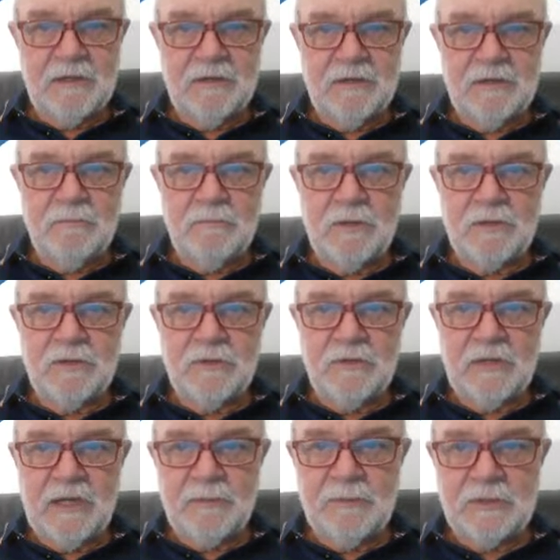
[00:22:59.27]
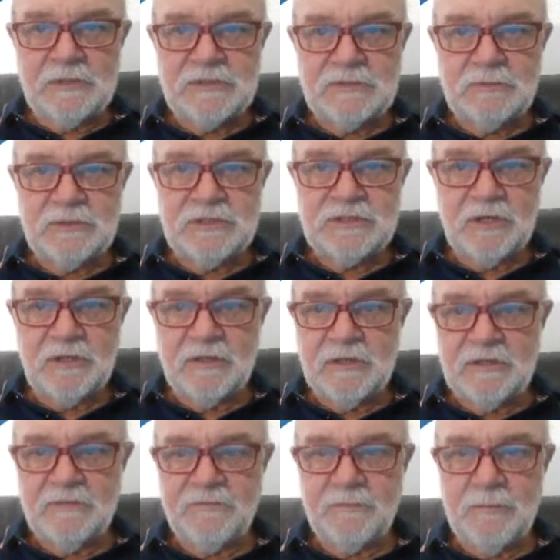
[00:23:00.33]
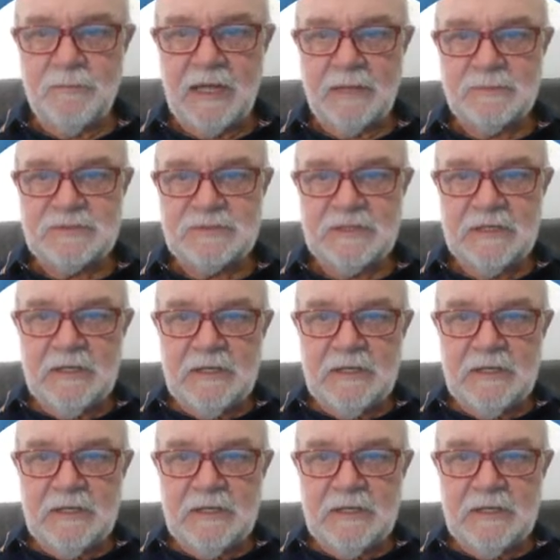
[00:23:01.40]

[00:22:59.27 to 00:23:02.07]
I didn't want to do that, but I just want to show you the different maps